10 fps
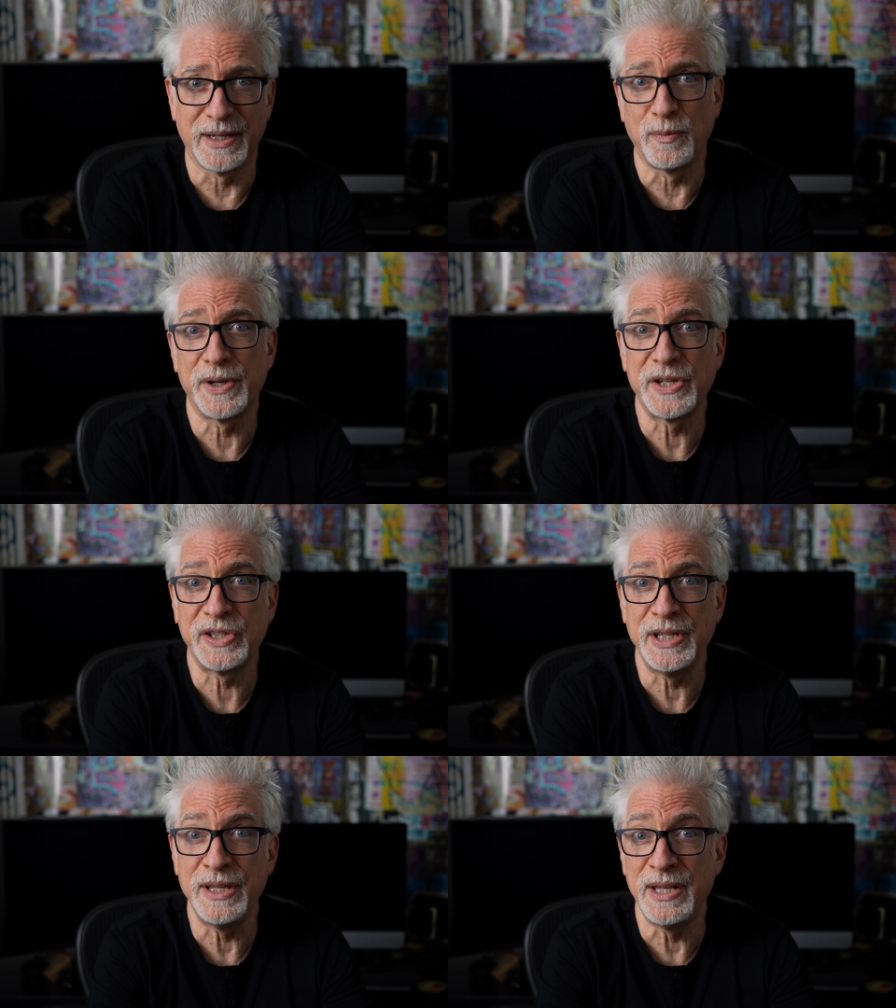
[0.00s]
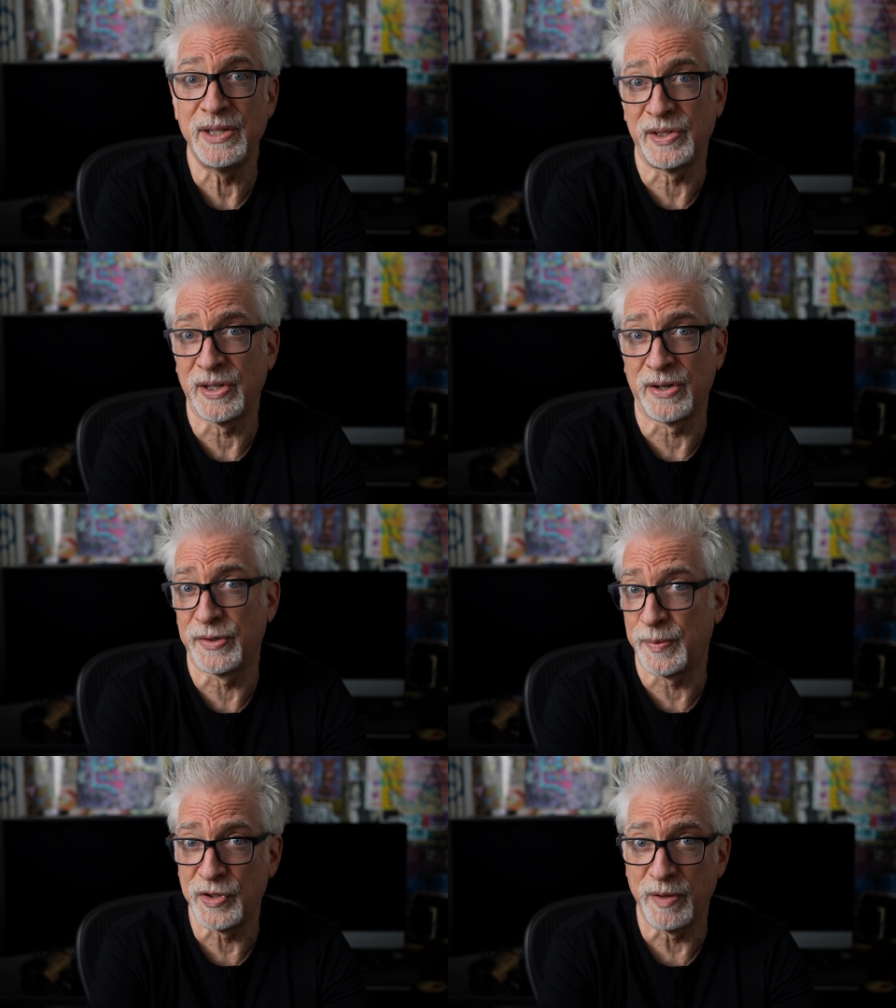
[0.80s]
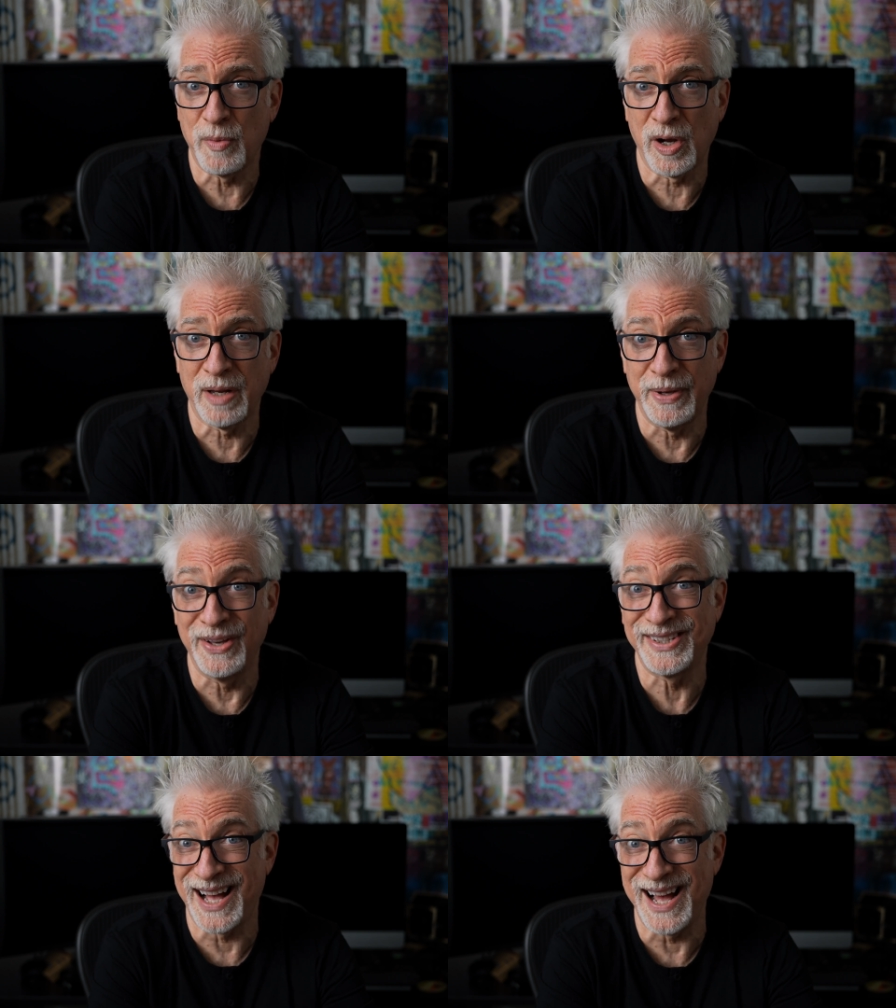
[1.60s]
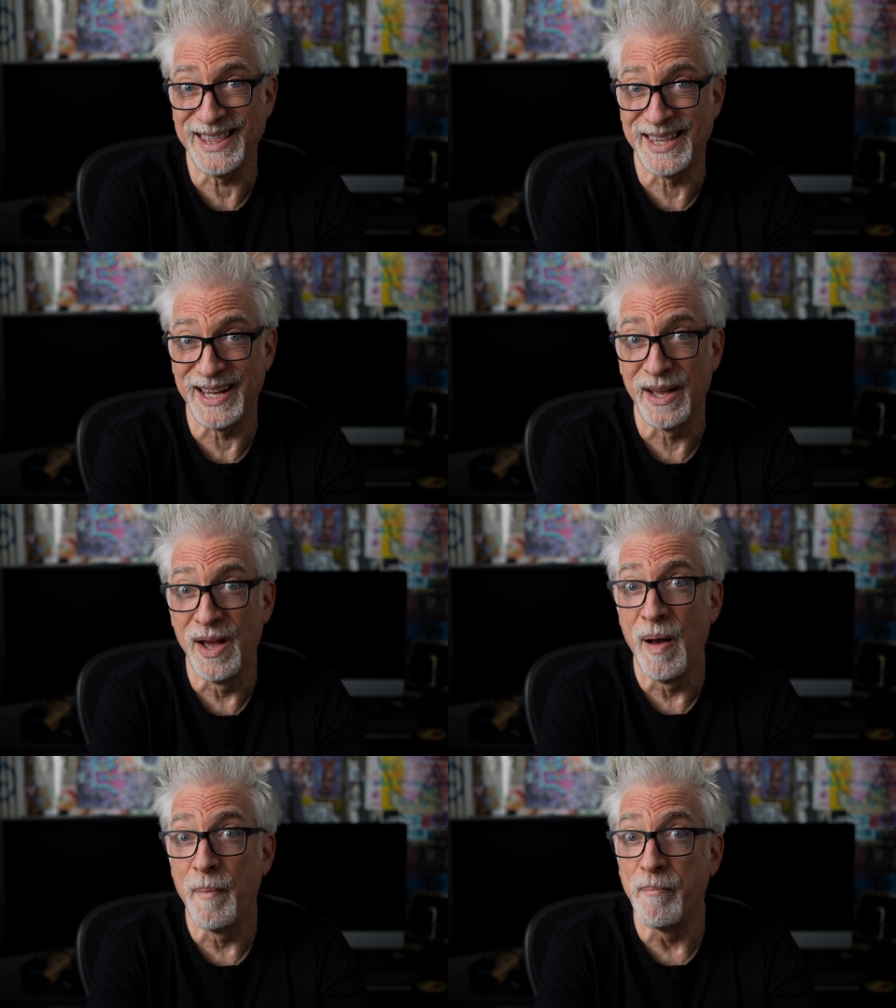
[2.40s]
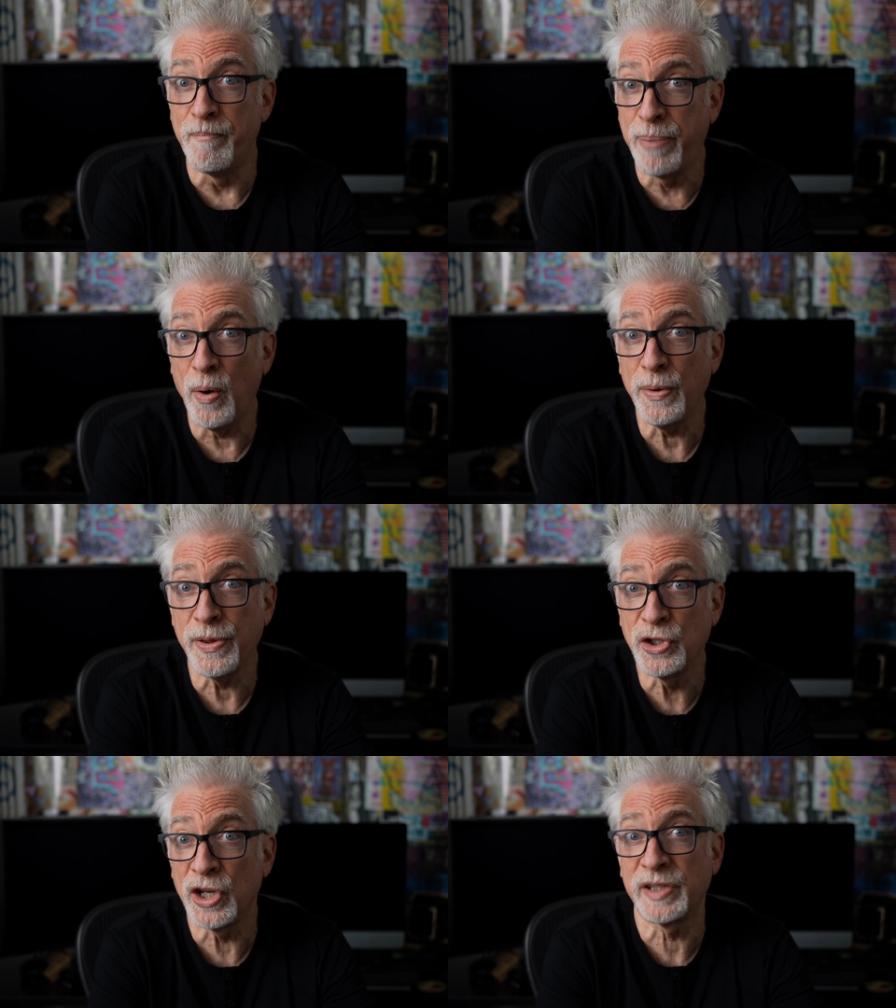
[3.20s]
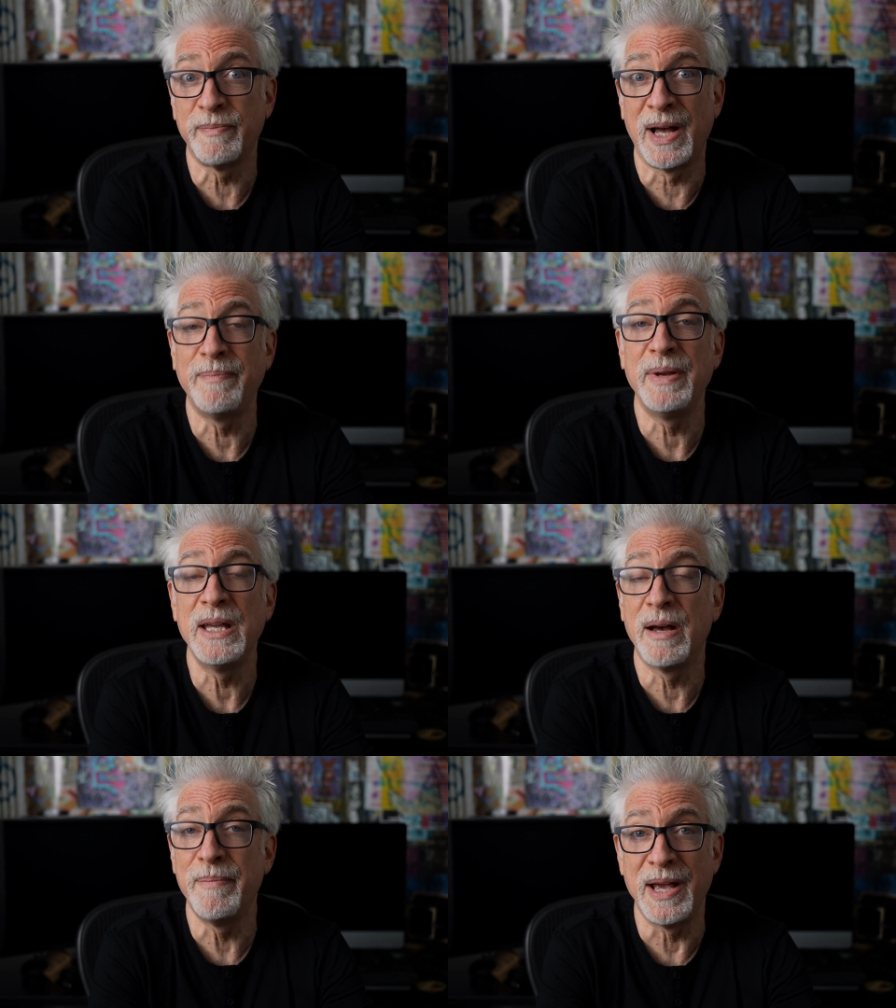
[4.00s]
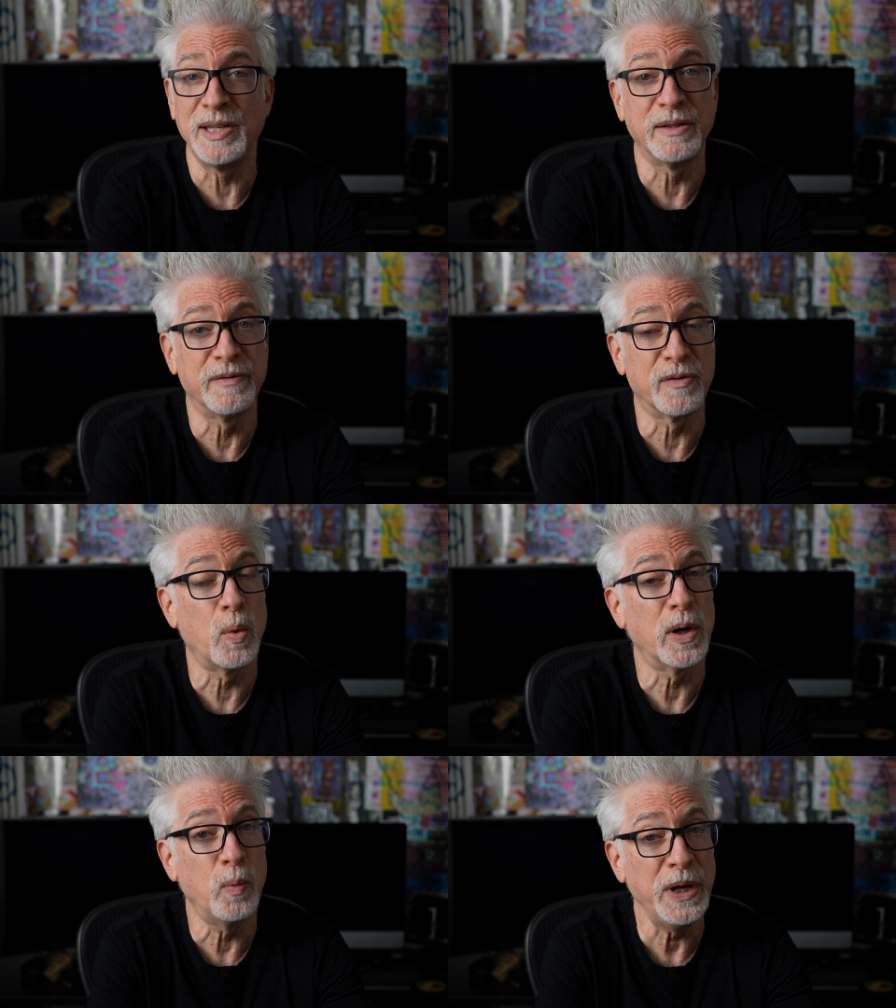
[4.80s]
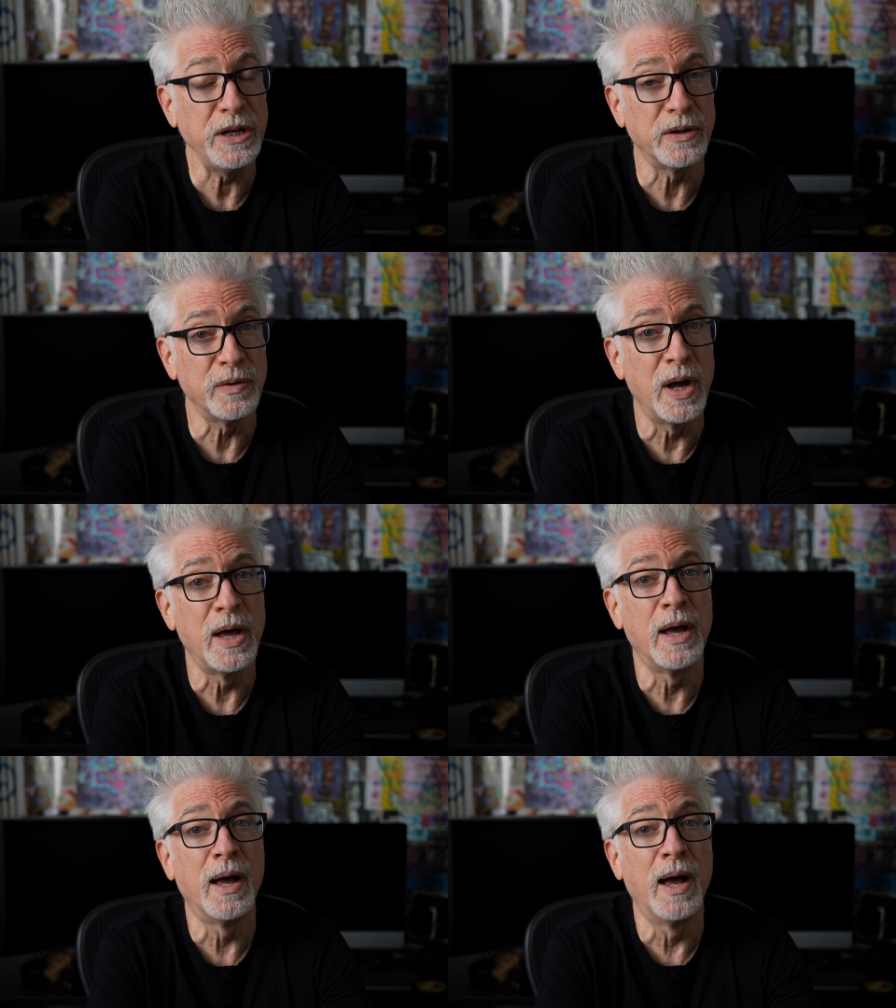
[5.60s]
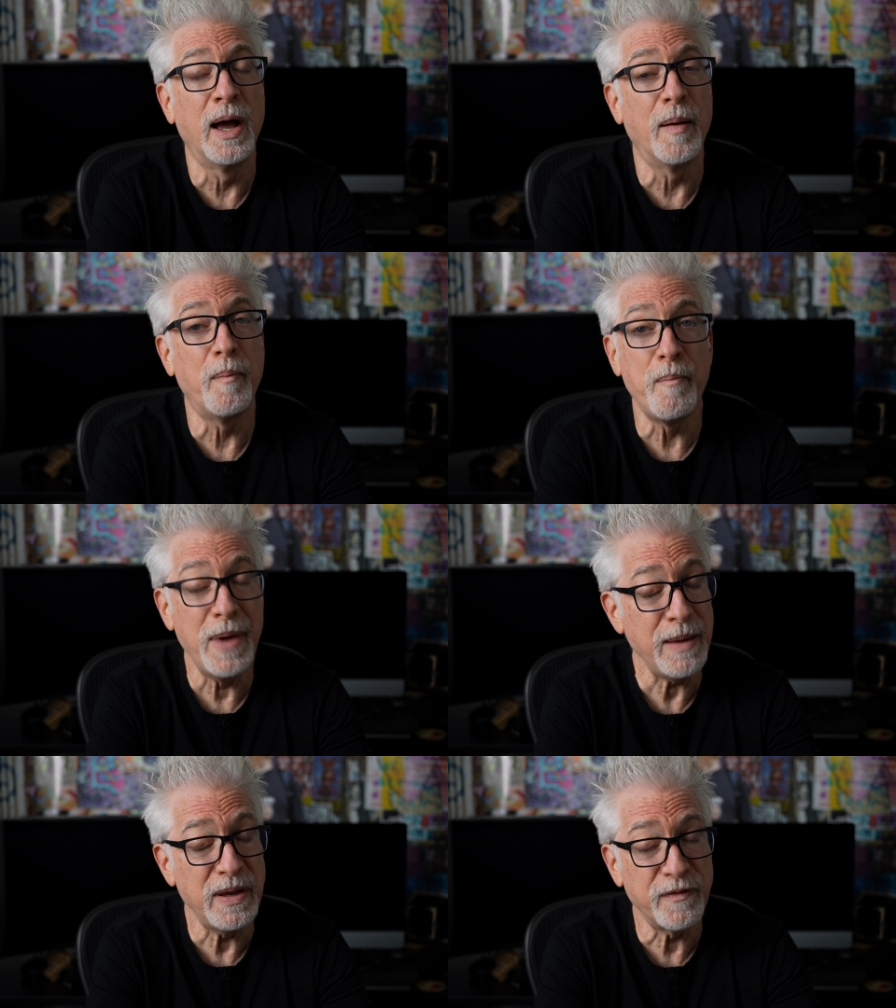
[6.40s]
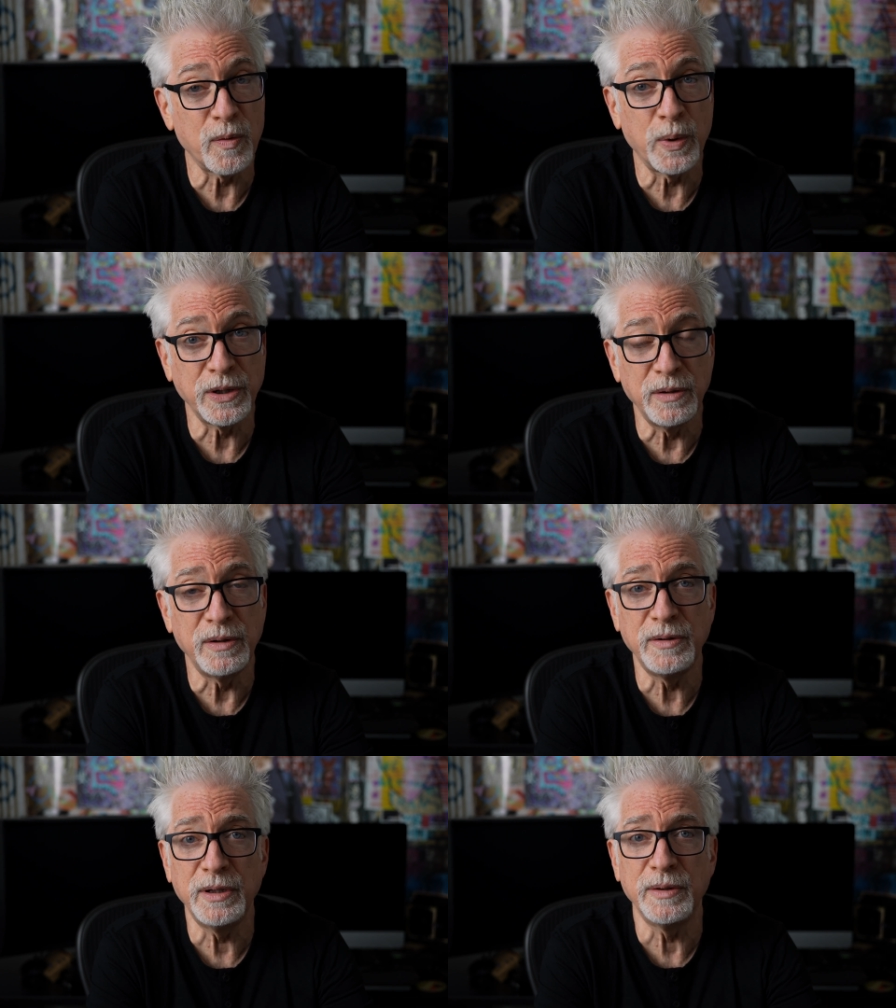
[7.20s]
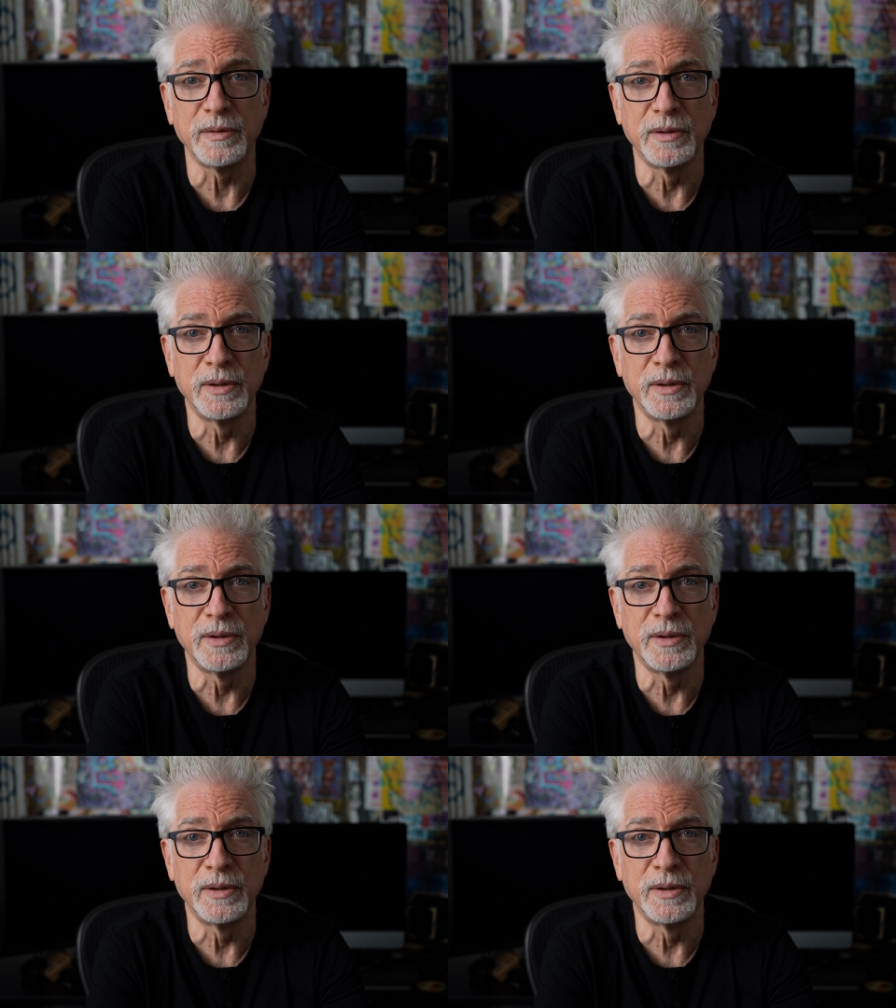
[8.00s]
I want to see these suckers reach the market because I think both just might be amazing for what we do, maybe for what you do too.